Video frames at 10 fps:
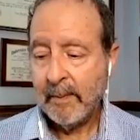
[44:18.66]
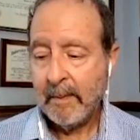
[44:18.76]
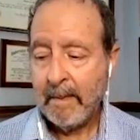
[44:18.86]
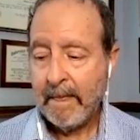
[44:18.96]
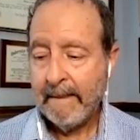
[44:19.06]

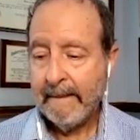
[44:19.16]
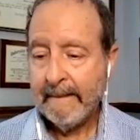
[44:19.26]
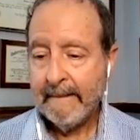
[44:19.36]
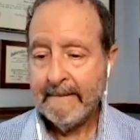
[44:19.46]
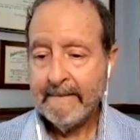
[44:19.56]

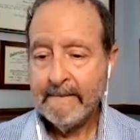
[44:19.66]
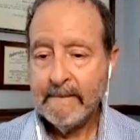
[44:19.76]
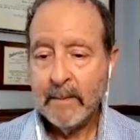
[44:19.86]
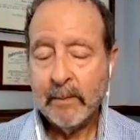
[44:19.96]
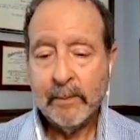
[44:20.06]

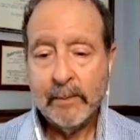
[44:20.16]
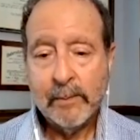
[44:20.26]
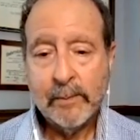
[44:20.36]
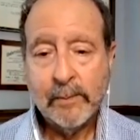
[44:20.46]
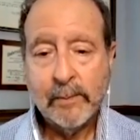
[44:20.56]

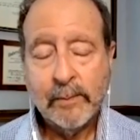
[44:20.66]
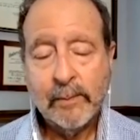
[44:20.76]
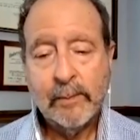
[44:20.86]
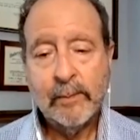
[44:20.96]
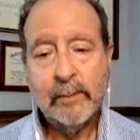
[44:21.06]

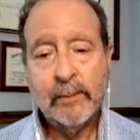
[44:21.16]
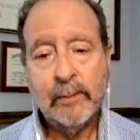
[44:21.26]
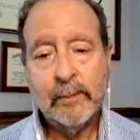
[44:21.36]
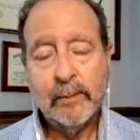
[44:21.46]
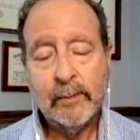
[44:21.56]

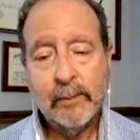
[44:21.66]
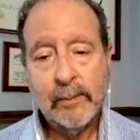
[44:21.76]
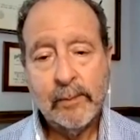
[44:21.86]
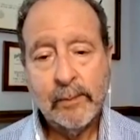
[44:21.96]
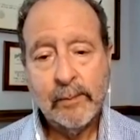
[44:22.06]

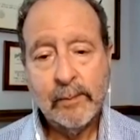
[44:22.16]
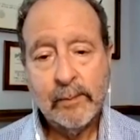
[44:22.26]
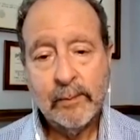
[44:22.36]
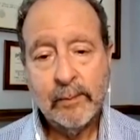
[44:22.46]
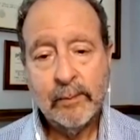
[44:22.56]

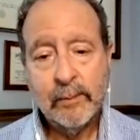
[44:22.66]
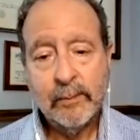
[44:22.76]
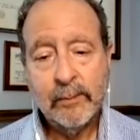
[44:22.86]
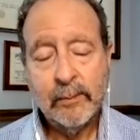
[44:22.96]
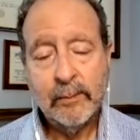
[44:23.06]

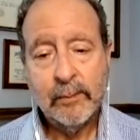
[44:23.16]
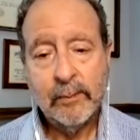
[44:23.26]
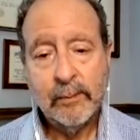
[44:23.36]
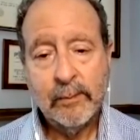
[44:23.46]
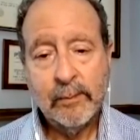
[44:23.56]

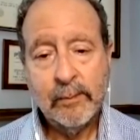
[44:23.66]
(not speaking)